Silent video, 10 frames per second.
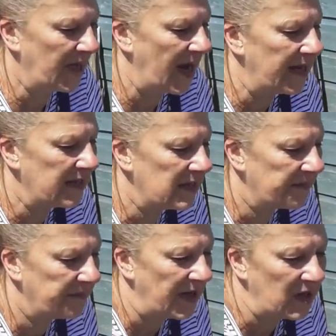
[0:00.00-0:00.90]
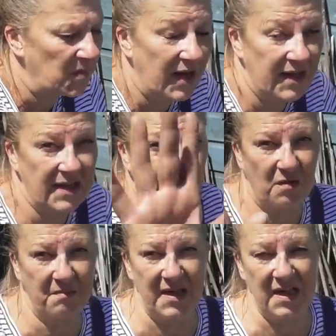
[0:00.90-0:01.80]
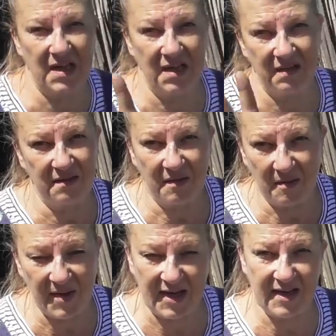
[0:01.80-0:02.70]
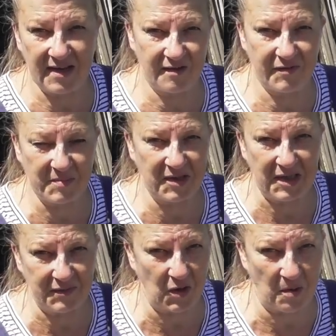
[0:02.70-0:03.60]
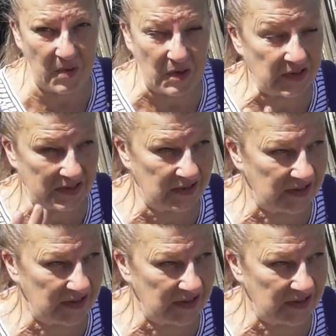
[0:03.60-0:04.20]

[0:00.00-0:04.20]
And by the way, that's not me begging for money for compost.